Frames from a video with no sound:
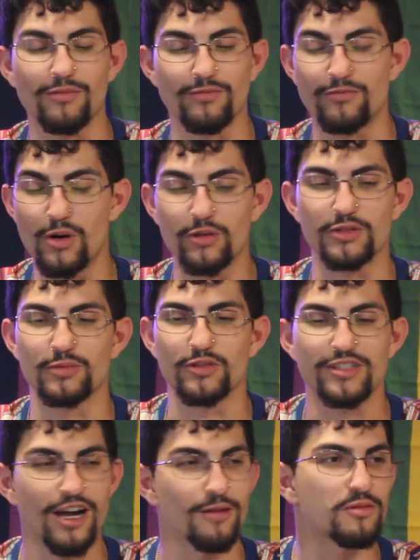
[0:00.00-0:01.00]
multiple
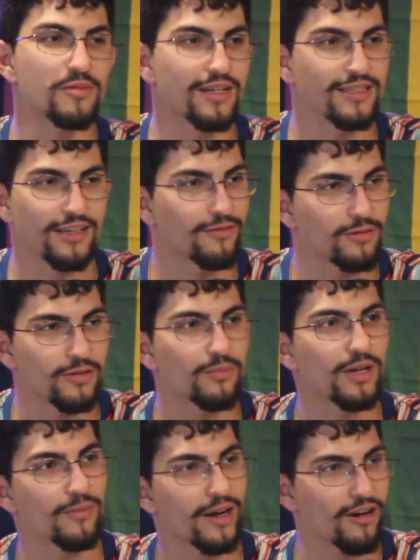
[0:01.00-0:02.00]
times because I wouldn't
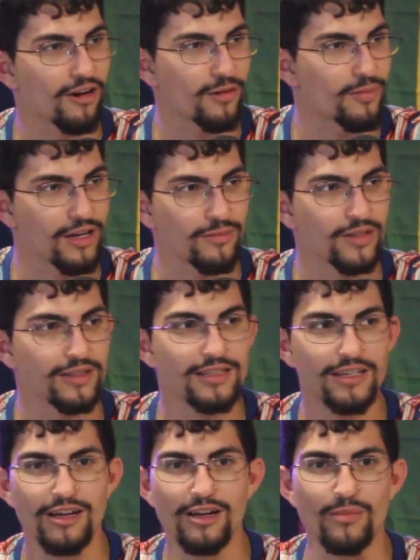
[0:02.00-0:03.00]
pay my car payment.
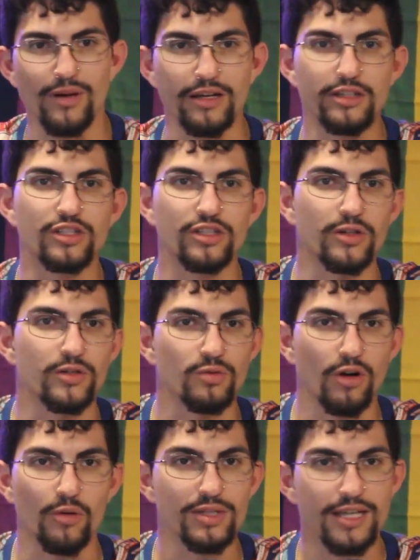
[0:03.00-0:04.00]
My insurance
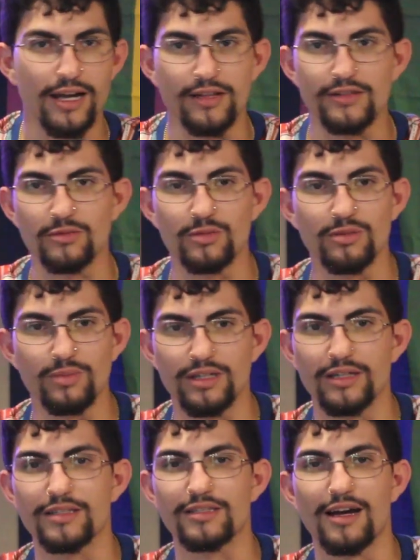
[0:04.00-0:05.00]
would always cancel me
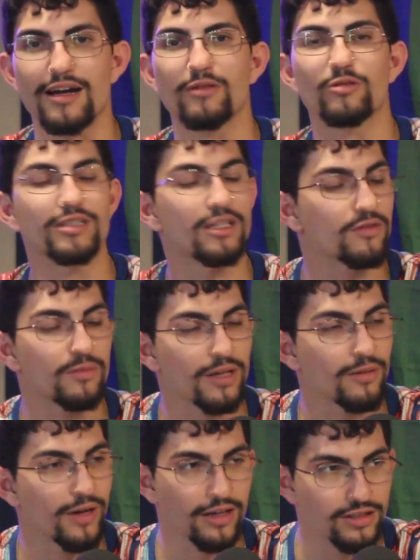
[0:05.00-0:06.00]
because I would never
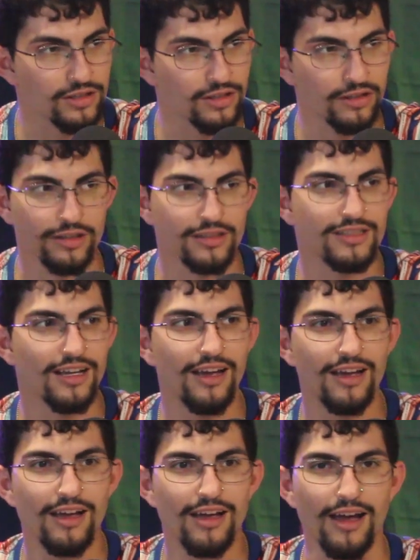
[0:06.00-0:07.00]
pay my insurance,
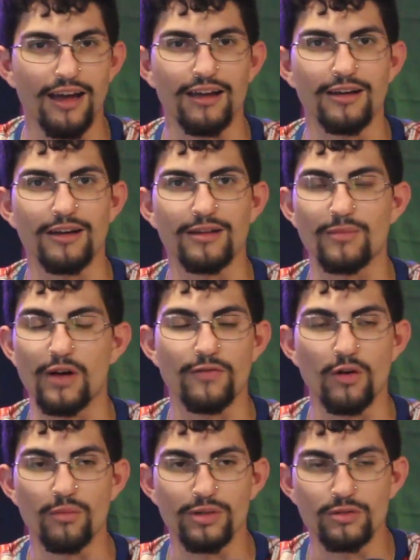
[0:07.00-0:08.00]
and my
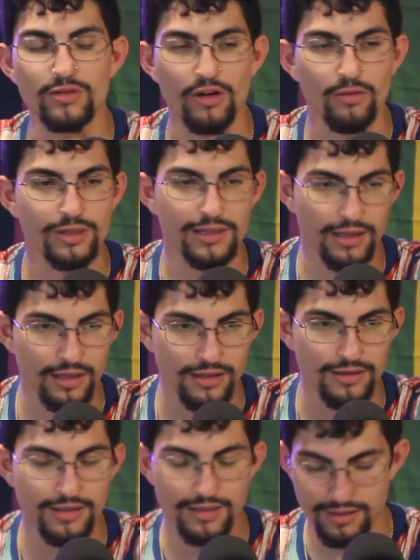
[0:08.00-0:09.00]
phone bill was always
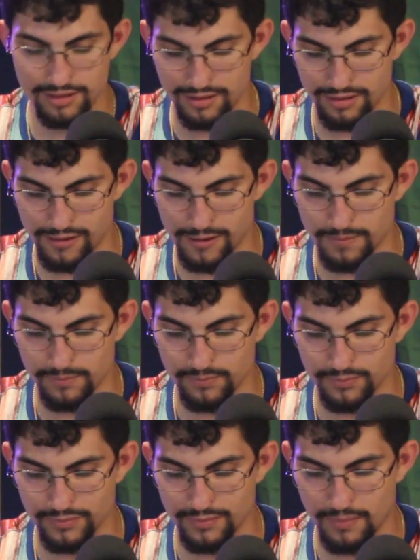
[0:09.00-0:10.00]
late. And
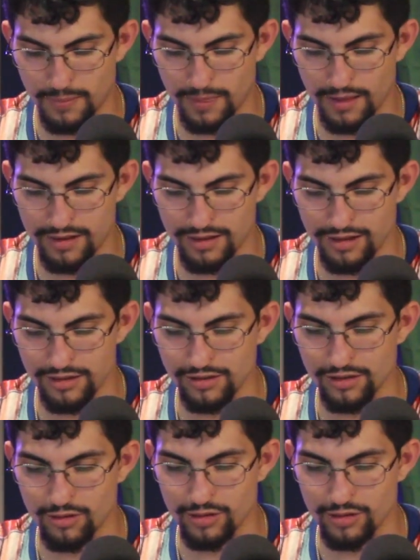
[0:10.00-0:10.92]
you know